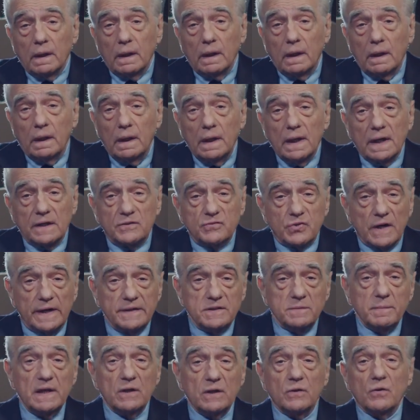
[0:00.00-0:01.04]
He had
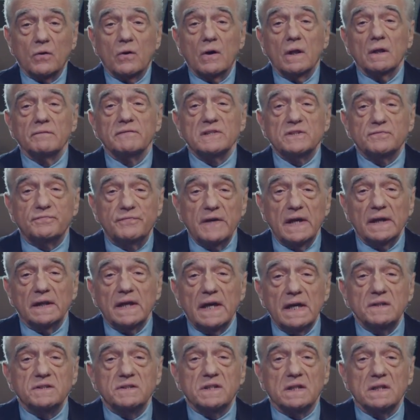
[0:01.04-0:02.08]
transmitted all of his
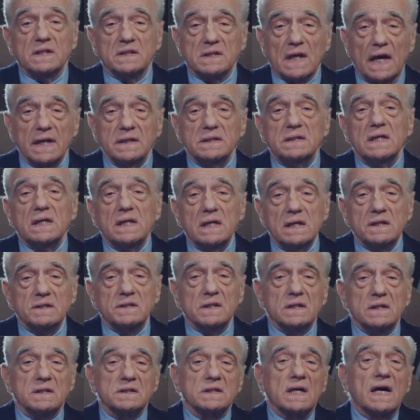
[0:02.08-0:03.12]
feelings and his ideas
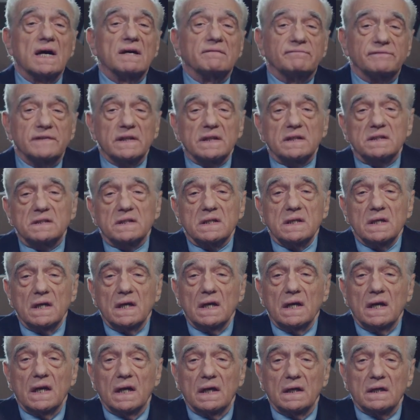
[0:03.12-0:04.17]
and his conflicts
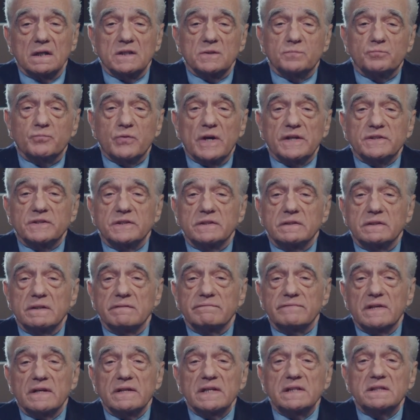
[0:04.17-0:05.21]
and expressed the
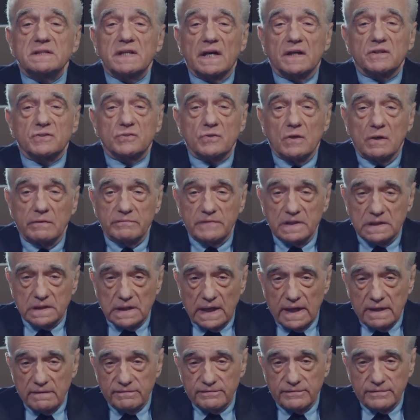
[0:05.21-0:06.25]
very texture of his
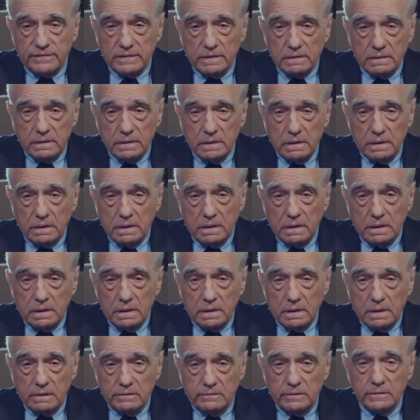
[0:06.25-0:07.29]
life
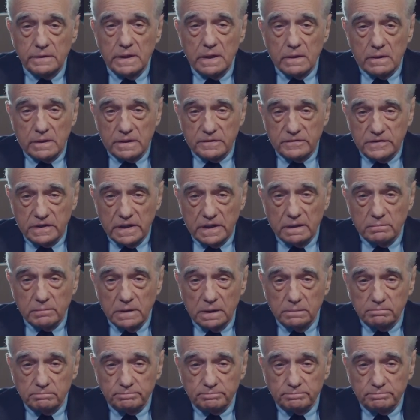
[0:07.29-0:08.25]
through the art of cinema.